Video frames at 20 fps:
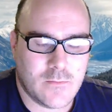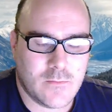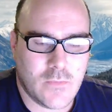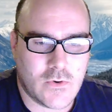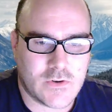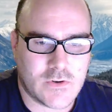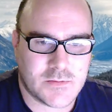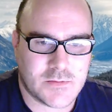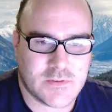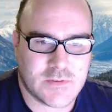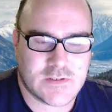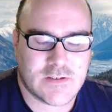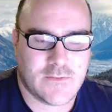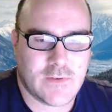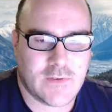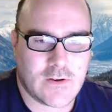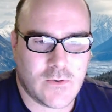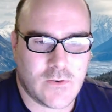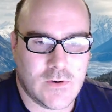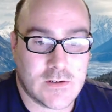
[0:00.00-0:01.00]
more
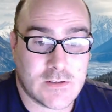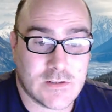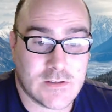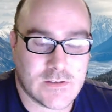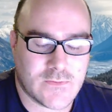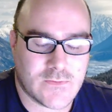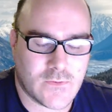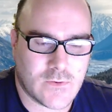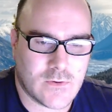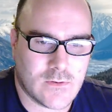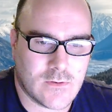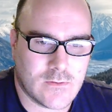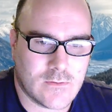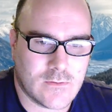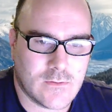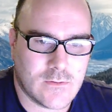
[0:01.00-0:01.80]
specific questions for